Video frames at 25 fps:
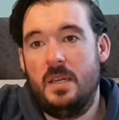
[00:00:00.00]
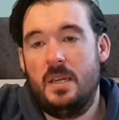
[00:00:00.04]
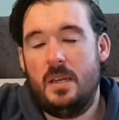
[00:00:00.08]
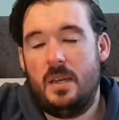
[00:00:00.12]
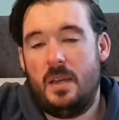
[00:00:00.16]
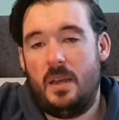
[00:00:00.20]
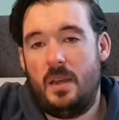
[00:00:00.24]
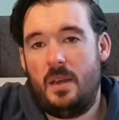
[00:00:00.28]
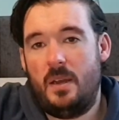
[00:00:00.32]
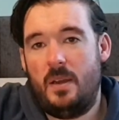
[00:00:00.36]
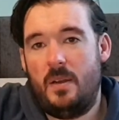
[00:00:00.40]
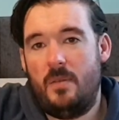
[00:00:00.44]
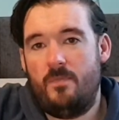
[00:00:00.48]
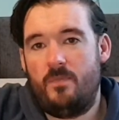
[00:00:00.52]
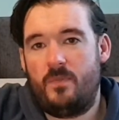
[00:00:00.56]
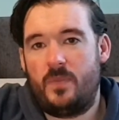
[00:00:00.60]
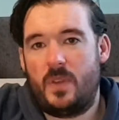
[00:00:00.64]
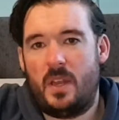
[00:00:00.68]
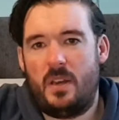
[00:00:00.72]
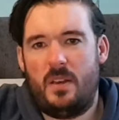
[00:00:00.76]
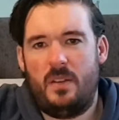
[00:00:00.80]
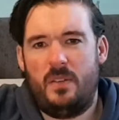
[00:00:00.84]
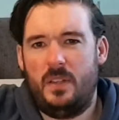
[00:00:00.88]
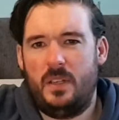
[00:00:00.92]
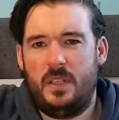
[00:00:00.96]
And
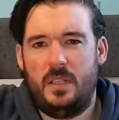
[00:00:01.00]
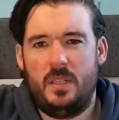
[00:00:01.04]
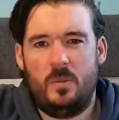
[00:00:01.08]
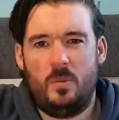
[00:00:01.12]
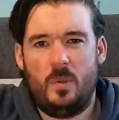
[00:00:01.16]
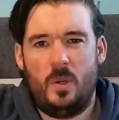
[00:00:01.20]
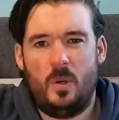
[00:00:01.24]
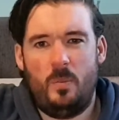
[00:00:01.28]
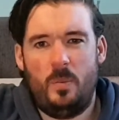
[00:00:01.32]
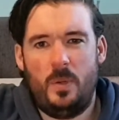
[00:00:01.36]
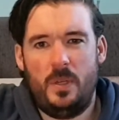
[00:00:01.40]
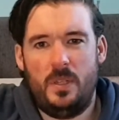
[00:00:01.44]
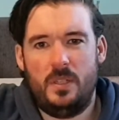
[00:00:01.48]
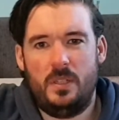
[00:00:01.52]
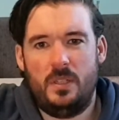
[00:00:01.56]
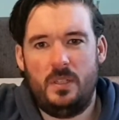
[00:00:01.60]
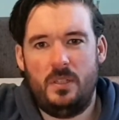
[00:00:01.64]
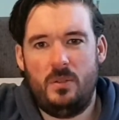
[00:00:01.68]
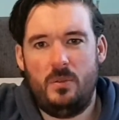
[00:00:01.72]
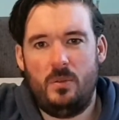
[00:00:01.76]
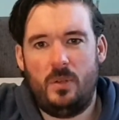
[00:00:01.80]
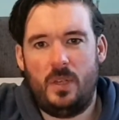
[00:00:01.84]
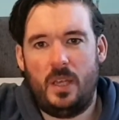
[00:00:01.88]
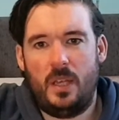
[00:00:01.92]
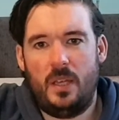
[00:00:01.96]
I think as well, being in the
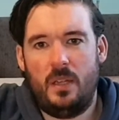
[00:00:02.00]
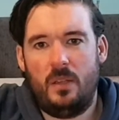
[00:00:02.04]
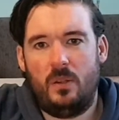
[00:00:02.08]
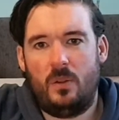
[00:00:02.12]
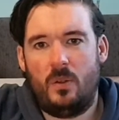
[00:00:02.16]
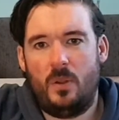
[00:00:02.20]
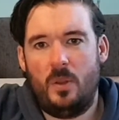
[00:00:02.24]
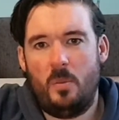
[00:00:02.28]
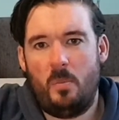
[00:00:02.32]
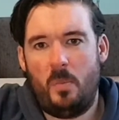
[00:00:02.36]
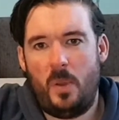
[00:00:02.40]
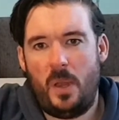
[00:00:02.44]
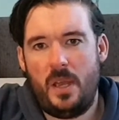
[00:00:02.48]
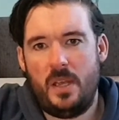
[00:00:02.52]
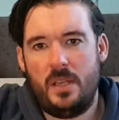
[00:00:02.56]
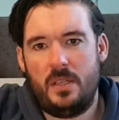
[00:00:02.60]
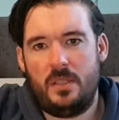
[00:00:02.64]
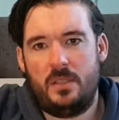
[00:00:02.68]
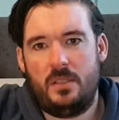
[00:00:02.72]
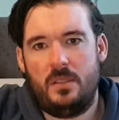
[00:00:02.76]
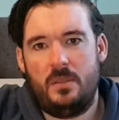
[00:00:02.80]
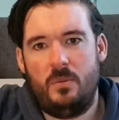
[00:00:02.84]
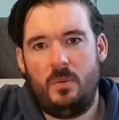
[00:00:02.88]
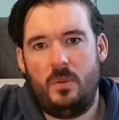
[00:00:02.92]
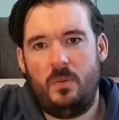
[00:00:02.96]
UK, a lot of the pests
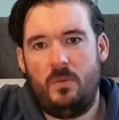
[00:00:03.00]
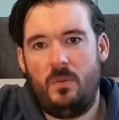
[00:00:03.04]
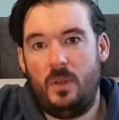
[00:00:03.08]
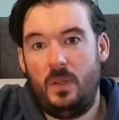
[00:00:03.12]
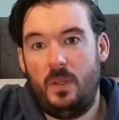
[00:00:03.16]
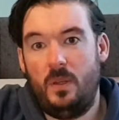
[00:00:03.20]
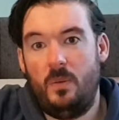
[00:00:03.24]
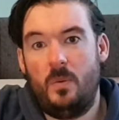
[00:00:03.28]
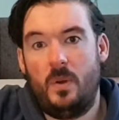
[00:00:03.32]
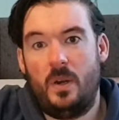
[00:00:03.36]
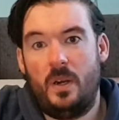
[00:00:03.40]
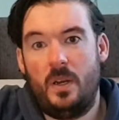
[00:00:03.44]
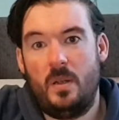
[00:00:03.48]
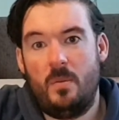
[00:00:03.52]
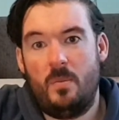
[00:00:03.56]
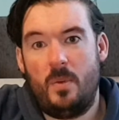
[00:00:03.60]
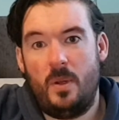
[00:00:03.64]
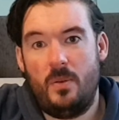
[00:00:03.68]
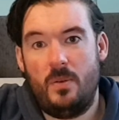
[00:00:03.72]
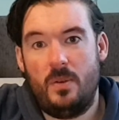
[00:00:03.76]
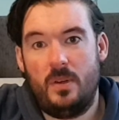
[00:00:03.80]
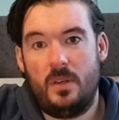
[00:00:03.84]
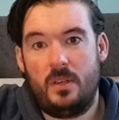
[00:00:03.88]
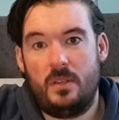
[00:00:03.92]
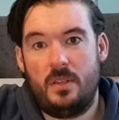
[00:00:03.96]
that we really worry about
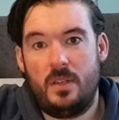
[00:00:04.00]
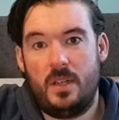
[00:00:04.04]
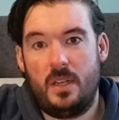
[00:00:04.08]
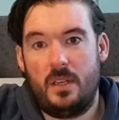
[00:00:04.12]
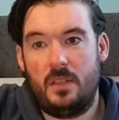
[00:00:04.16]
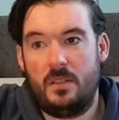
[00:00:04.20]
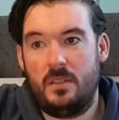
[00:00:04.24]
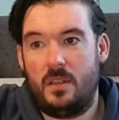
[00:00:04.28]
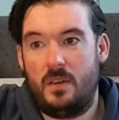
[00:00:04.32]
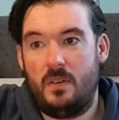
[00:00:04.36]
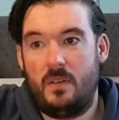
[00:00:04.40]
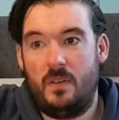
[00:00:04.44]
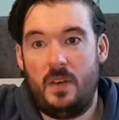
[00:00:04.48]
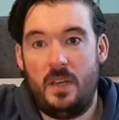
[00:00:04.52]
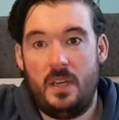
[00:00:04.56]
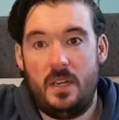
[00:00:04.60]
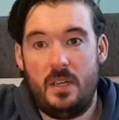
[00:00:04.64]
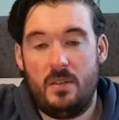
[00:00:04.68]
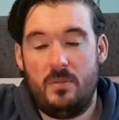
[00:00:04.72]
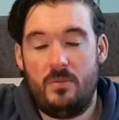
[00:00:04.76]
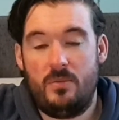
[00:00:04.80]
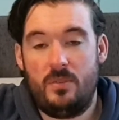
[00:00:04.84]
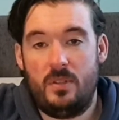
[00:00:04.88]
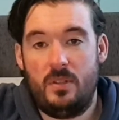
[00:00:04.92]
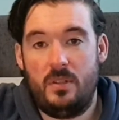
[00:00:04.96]
in our tanks aren't native
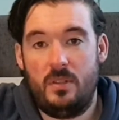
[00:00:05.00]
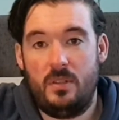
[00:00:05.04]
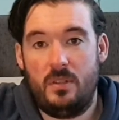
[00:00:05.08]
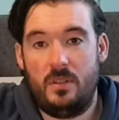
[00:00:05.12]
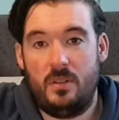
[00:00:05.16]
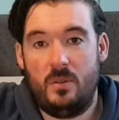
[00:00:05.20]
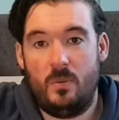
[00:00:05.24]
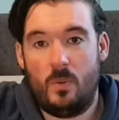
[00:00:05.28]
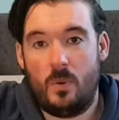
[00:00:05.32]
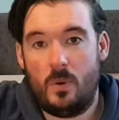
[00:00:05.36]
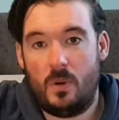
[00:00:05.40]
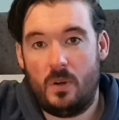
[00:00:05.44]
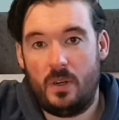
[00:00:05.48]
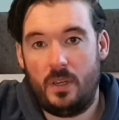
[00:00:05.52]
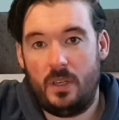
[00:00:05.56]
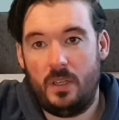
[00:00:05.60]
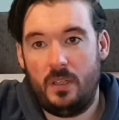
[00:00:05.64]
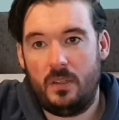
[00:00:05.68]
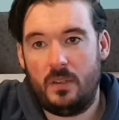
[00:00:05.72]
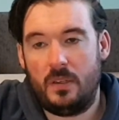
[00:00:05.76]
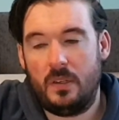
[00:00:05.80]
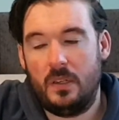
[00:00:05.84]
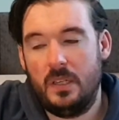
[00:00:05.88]
to the water here.